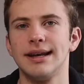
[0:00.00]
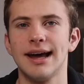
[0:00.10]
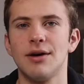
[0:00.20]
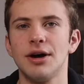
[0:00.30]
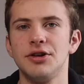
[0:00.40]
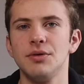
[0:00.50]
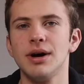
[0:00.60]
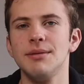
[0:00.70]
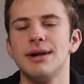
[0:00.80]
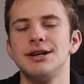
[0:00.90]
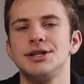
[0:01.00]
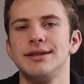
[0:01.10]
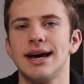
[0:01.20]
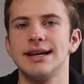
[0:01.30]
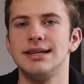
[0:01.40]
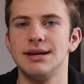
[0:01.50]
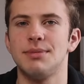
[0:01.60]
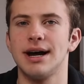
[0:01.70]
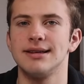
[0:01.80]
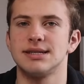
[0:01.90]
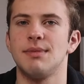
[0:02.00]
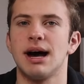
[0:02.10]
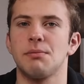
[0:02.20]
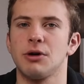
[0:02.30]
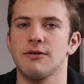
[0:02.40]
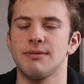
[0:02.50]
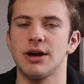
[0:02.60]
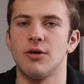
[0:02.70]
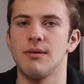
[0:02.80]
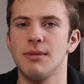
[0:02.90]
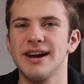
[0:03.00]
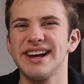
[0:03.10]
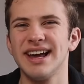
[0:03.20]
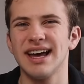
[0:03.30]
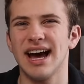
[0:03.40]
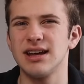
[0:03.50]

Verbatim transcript: Now, I do want to mention that I did buy this MacBook with my own money.